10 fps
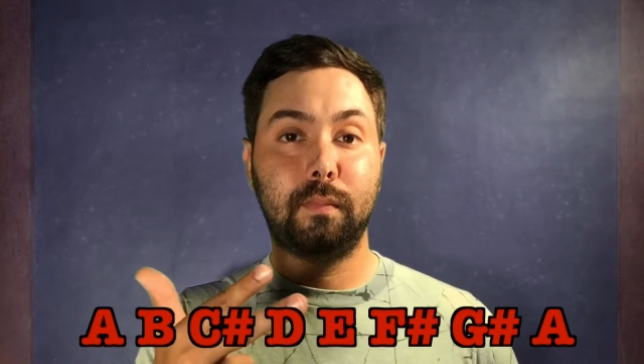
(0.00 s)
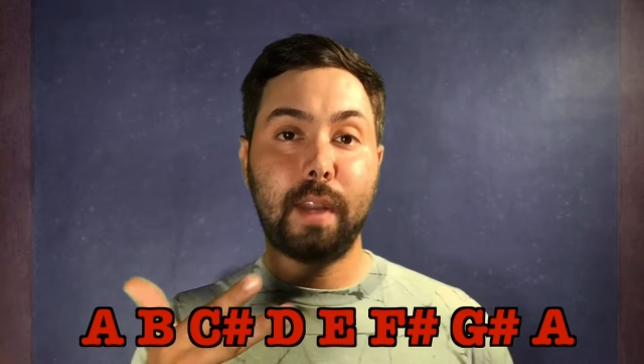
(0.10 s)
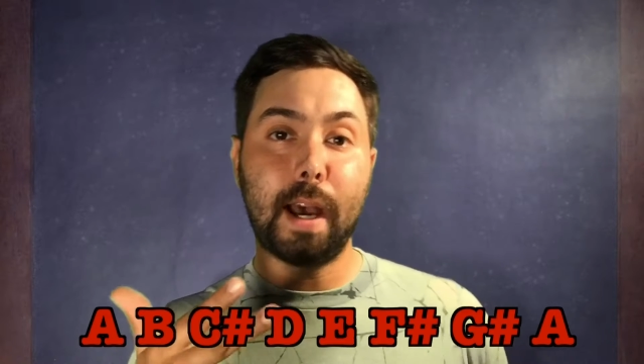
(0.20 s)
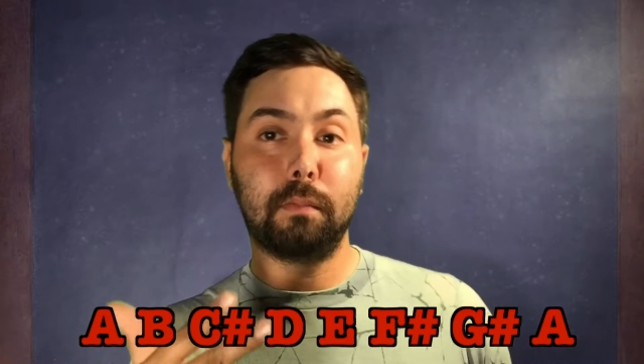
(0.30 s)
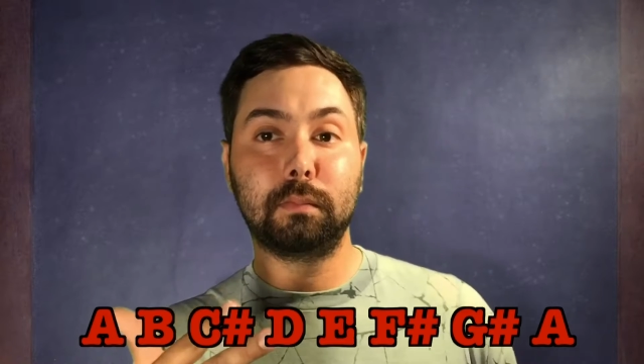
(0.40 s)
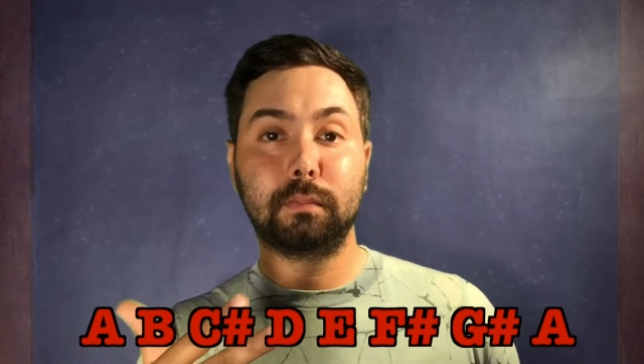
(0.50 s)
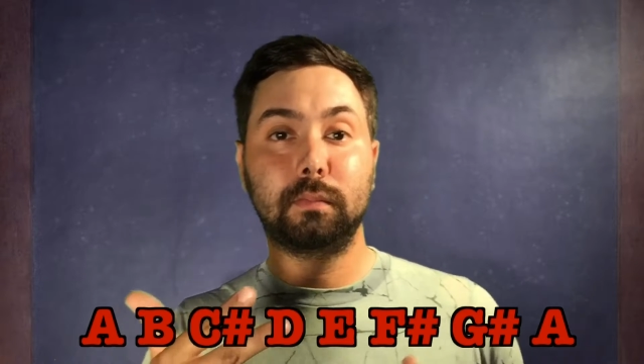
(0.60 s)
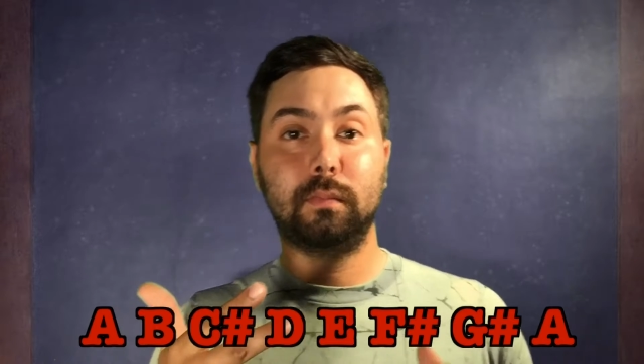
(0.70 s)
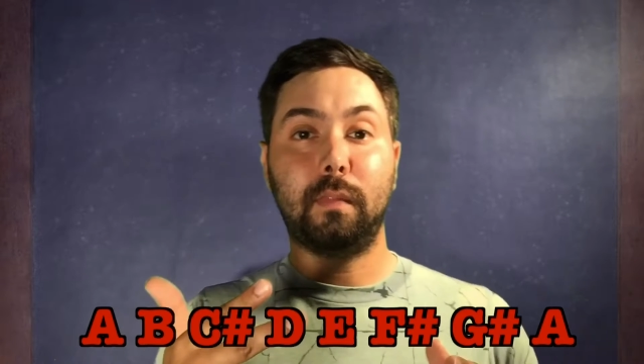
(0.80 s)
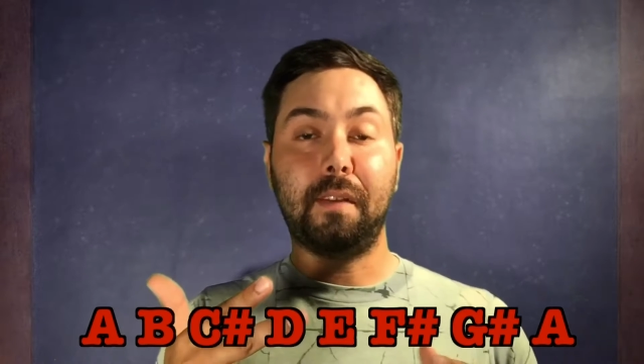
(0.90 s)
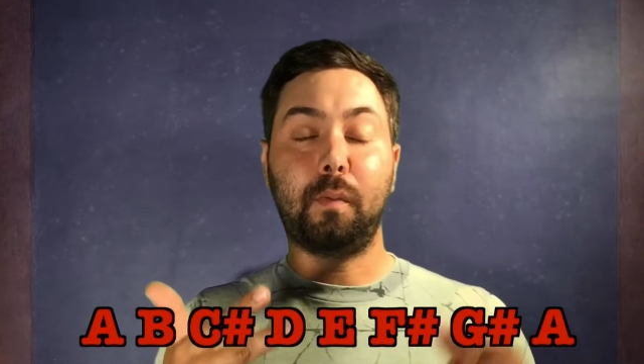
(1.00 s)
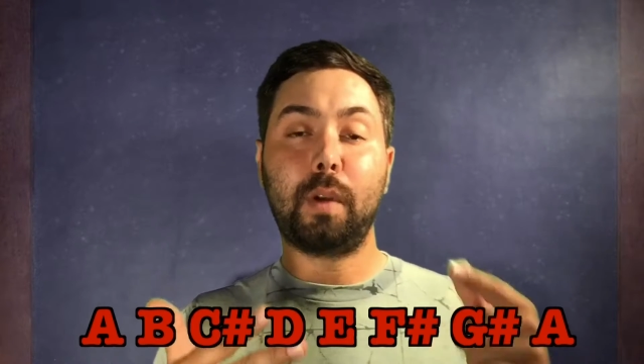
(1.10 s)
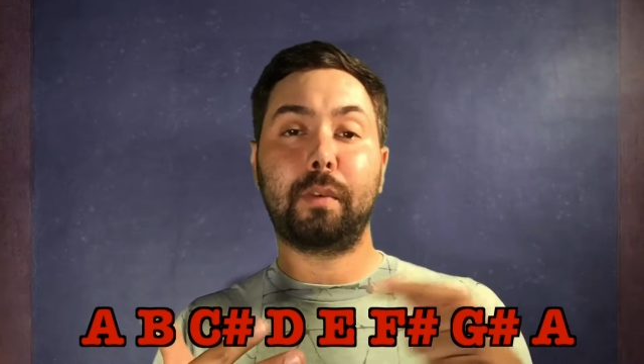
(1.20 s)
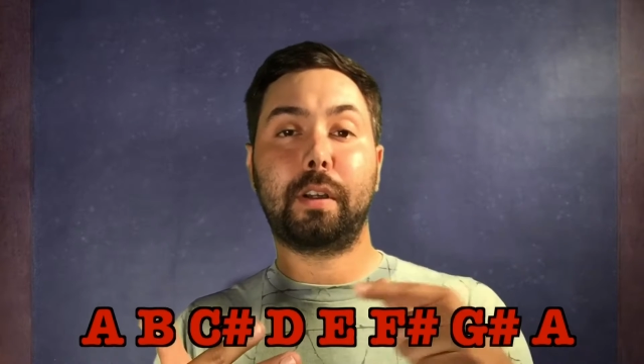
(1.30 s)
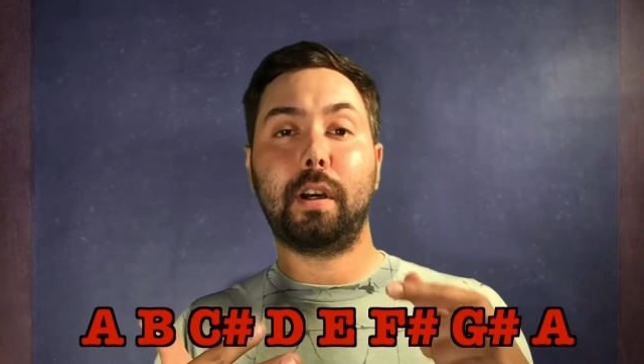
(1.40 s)
Now, if
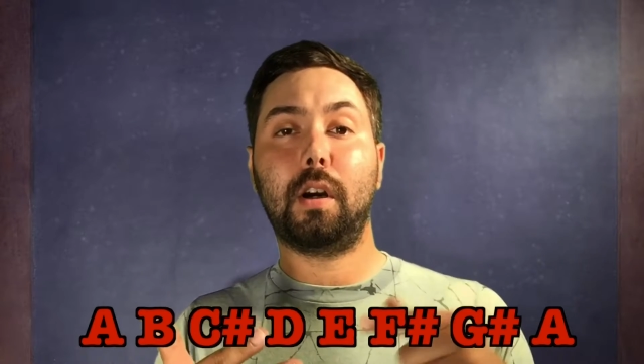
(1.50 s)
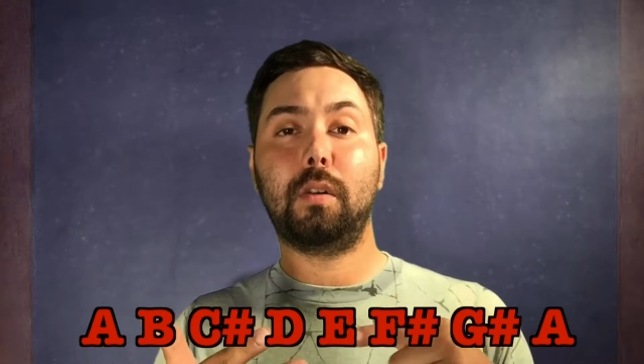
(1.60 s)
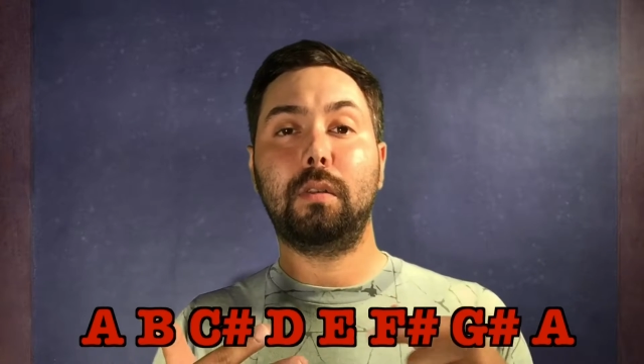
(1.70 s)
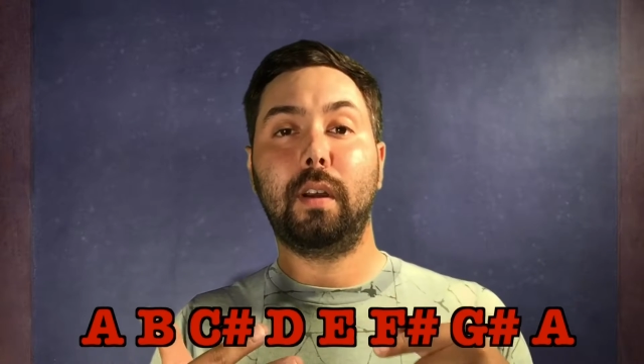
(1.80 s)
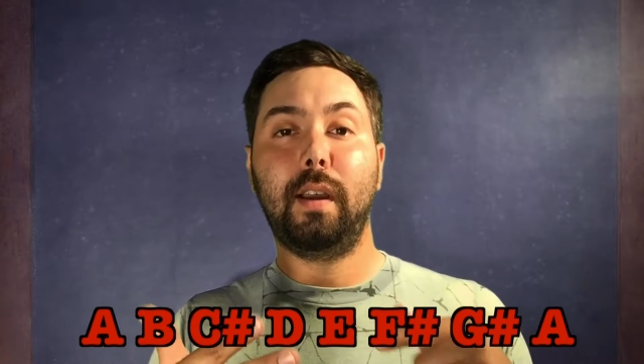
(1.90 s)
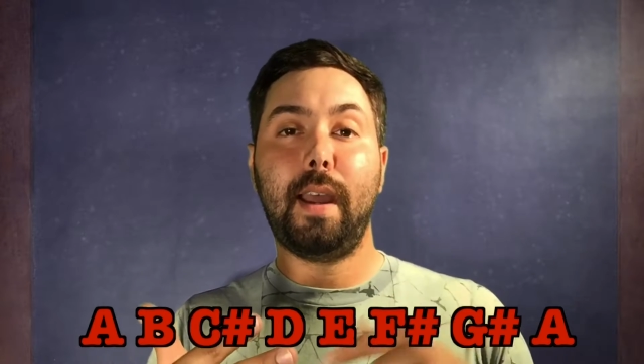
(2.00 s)
we were to go